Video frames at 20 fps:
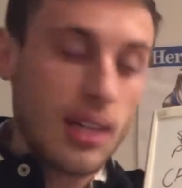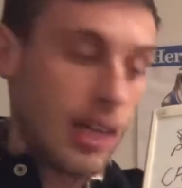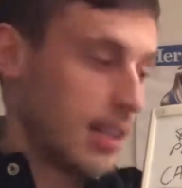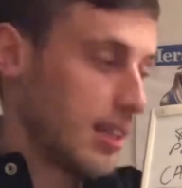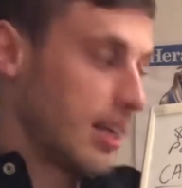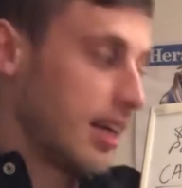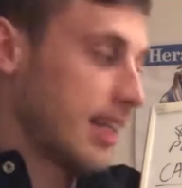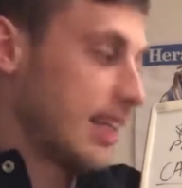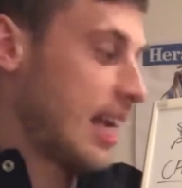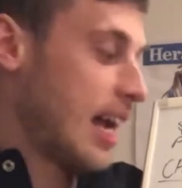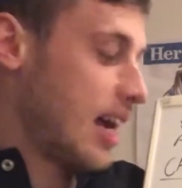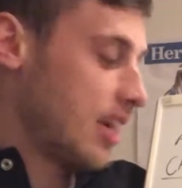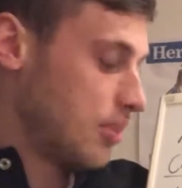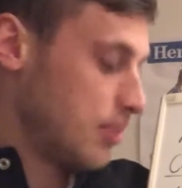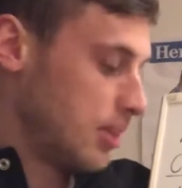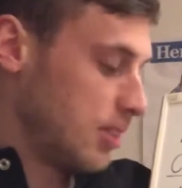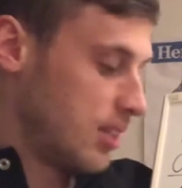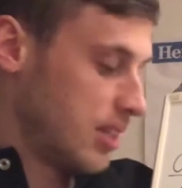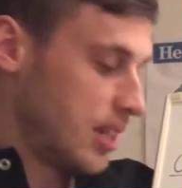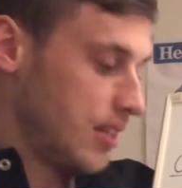unlike cash,
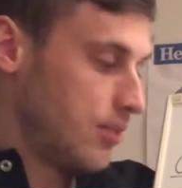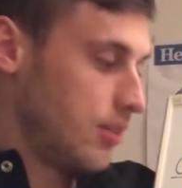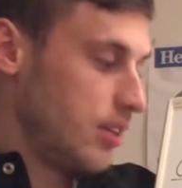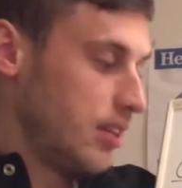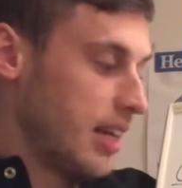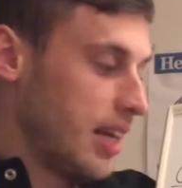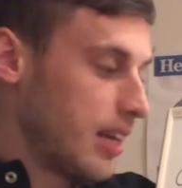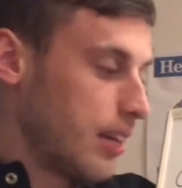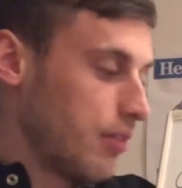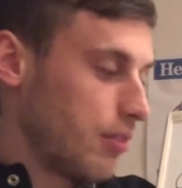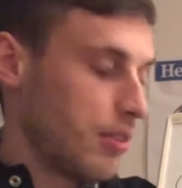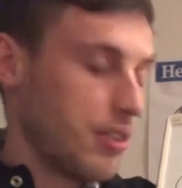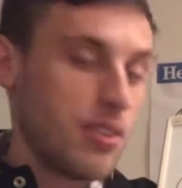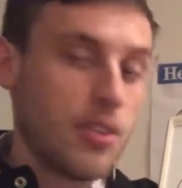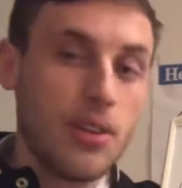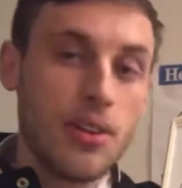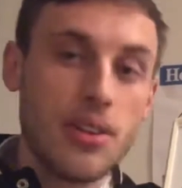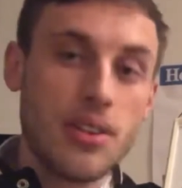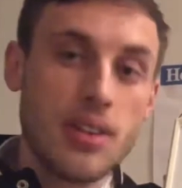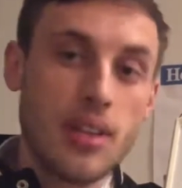which gives you negative
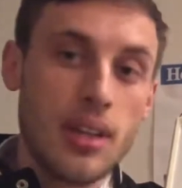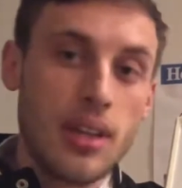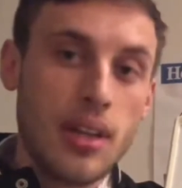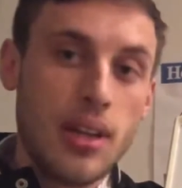returns.